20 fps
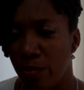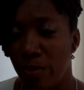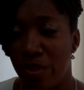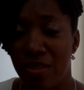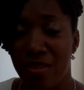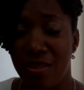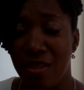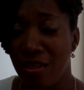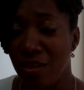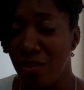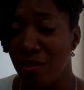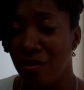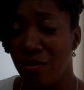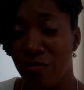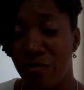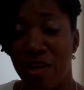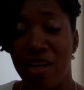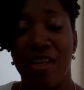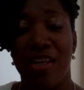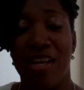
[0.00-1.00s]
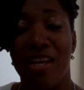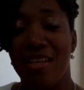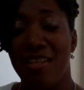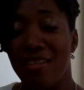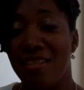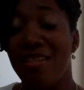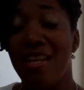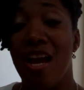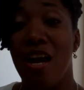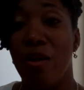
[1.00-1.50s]
We still
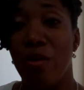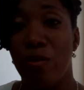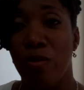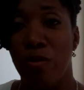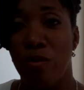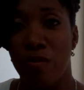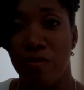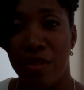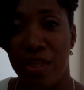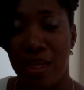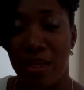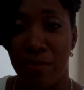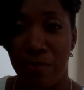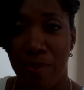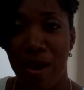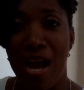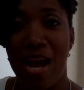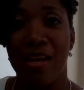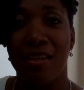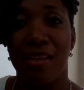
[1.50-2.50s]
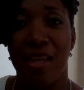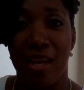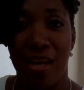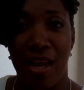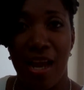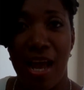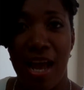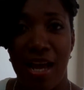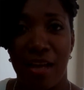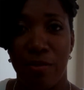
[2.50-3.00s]
realize now the impact that
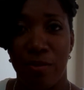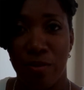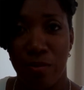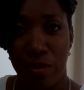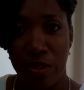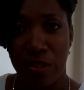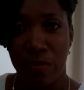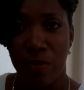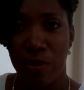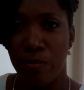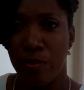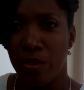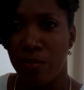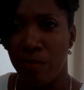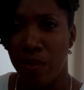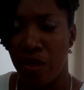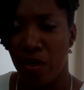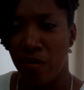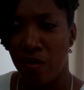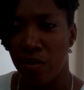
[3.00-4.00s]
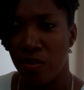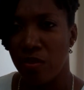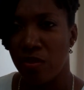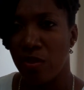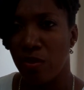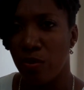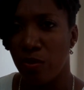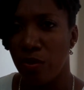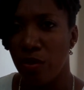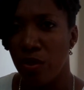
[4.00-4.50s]
it had when we speak with parents,
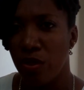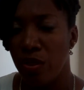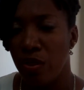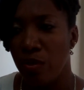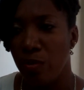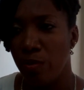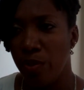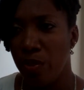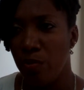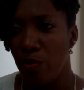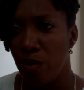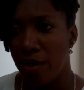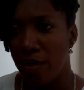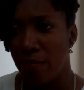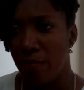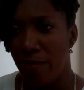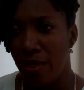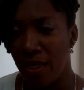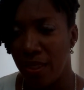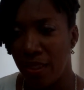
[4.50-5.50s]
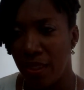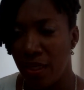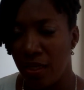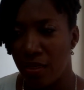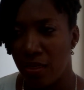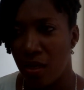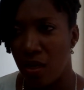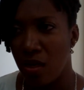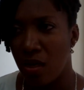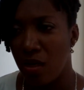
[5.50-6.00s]
so we want to make it
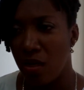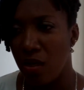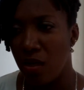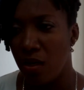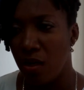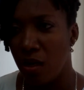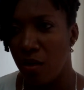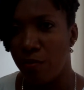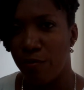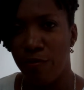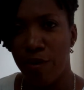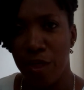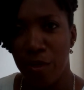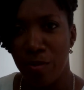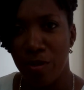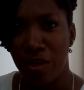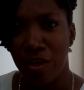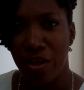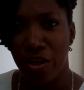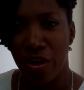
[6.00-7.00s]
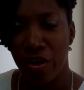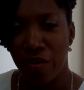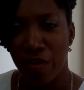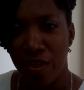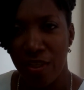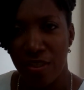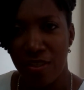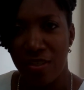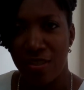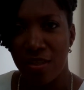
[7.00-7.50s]
a frequent
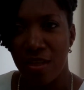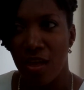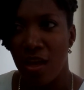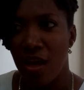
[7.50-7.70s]
occurrence,